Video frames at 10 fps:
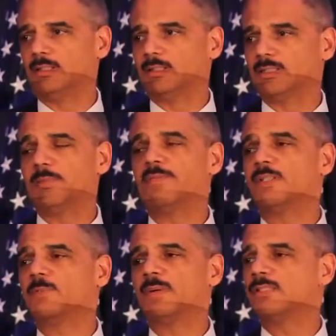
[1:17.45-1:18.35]
Some have
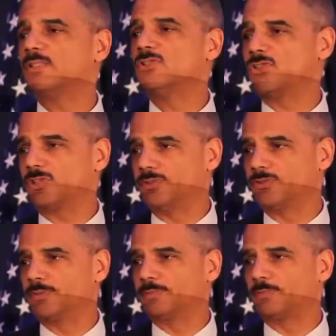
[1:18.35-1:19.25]
expressed
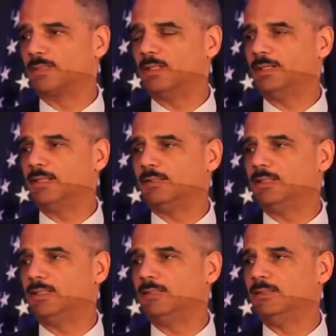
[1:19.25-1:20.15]
concerns about
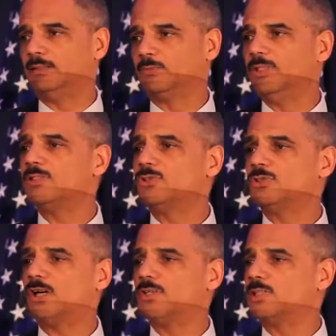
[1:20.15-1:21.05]
the recent
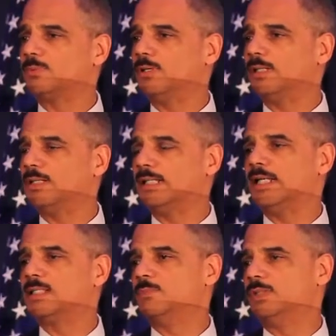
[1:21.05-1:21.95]
charges brought
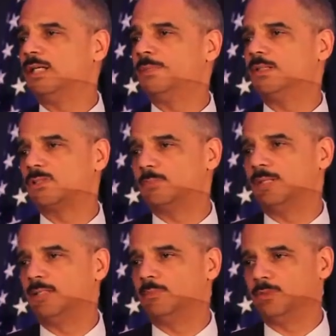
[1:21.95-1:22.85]
against Mohamed
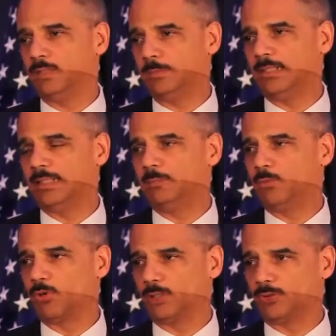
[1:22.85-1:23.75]
Osman Mohamud in
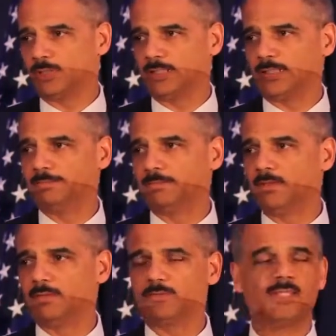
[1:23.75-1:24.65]
Portland, Oregon
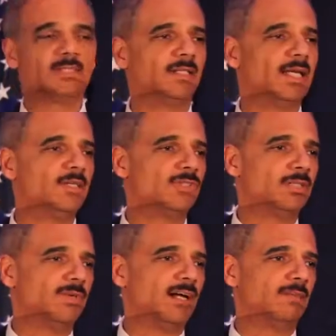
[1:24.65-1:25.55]
for his alleged
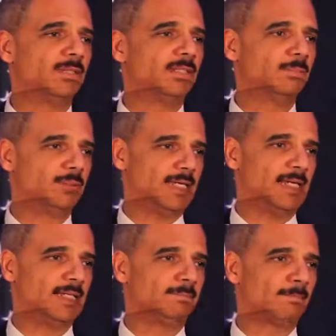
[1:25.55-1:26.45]
involvement in
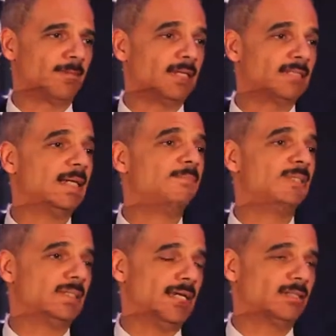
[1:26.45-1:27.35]
planning and
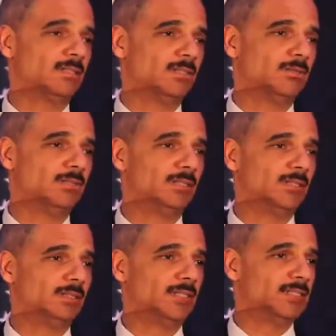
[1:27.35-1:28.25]
attempting to execute
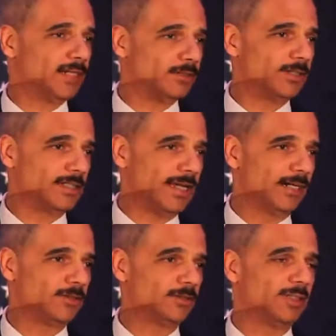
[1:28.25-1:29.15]
a terror
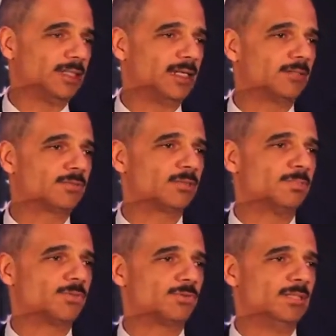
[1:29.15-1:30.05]
attack during a
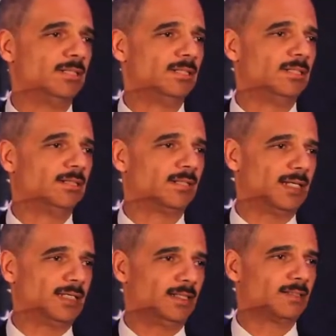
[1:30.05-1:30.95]
Christmas tree
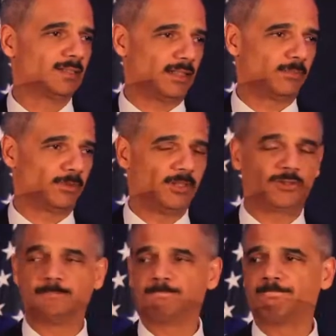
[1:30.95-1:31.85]
lighting celebration.